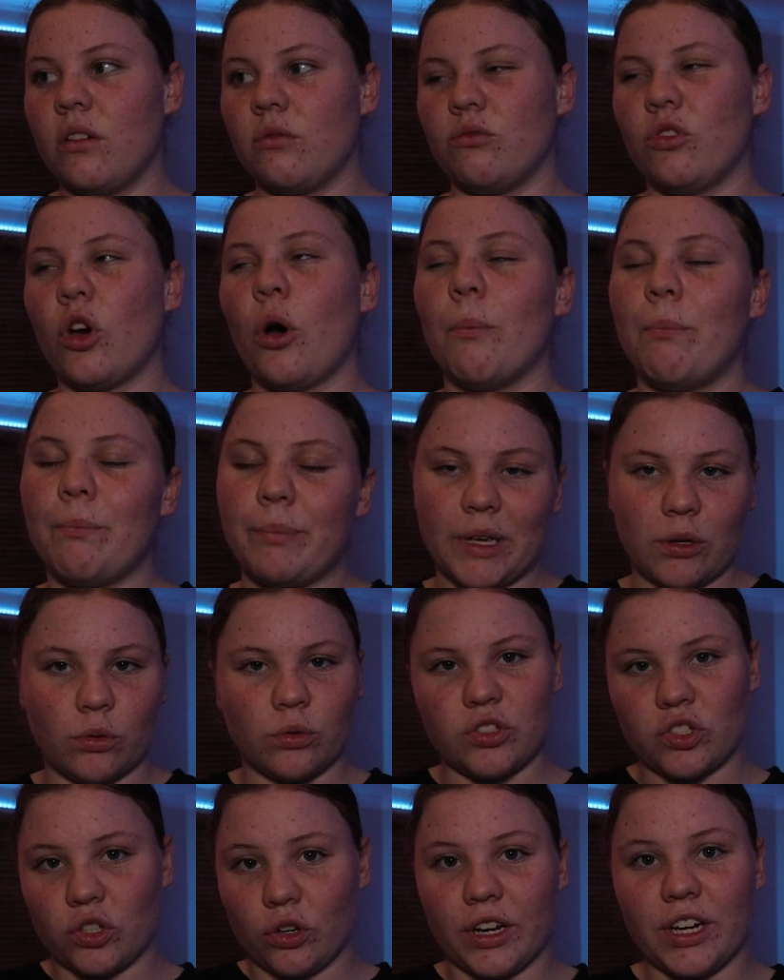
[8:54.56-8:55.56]

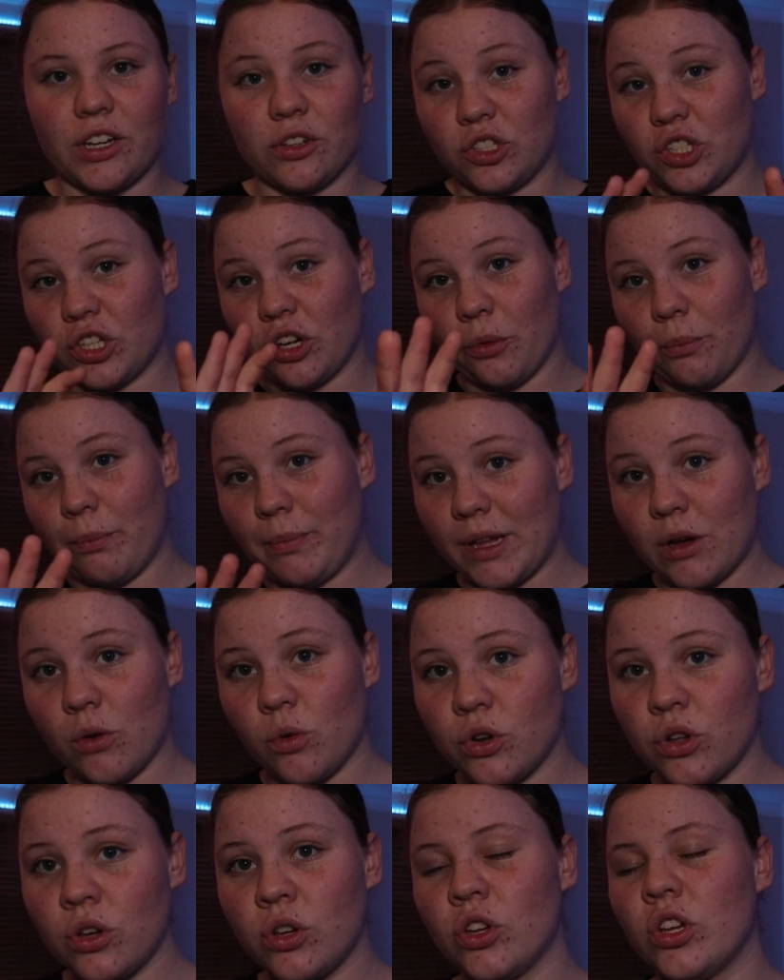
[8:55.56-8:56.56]
because you don't
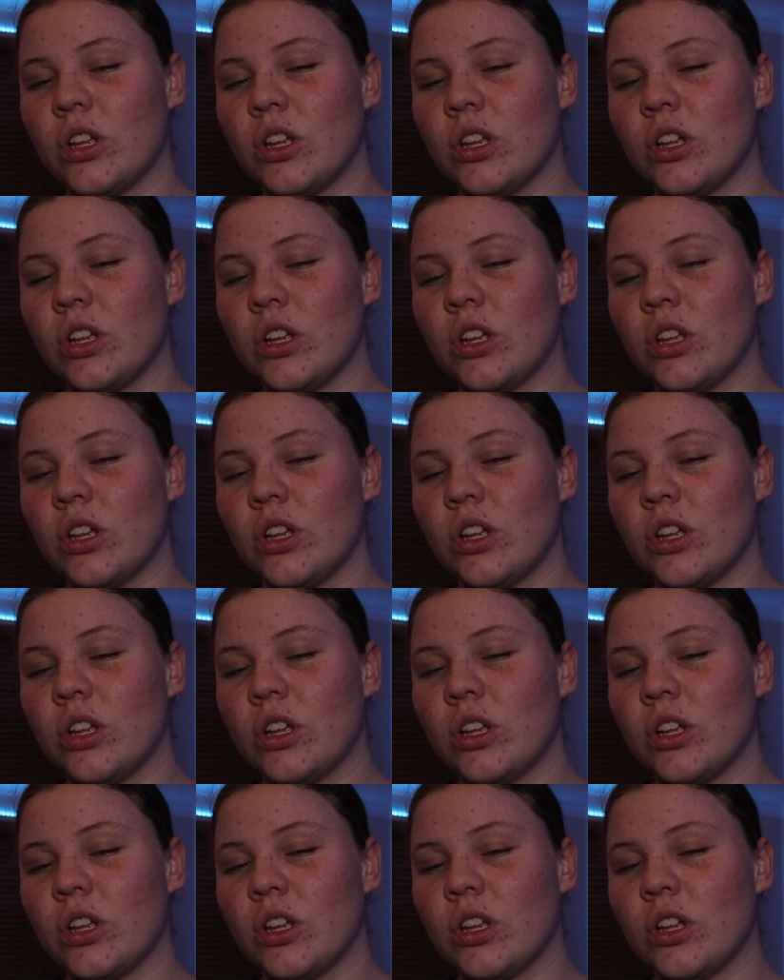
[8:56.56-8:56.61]
build,